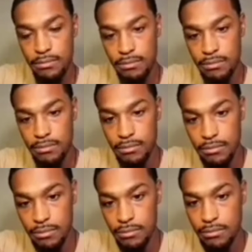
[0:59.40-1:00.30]

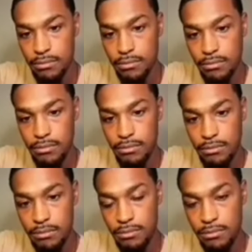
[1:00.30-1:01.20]

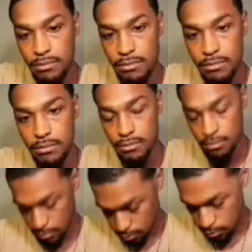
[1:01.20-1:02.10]

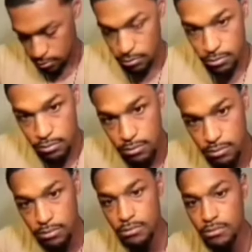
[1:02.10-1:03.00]

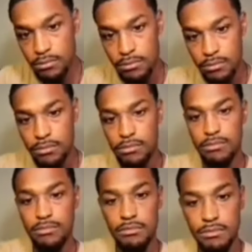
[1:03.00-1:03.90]
The person shown says nothing.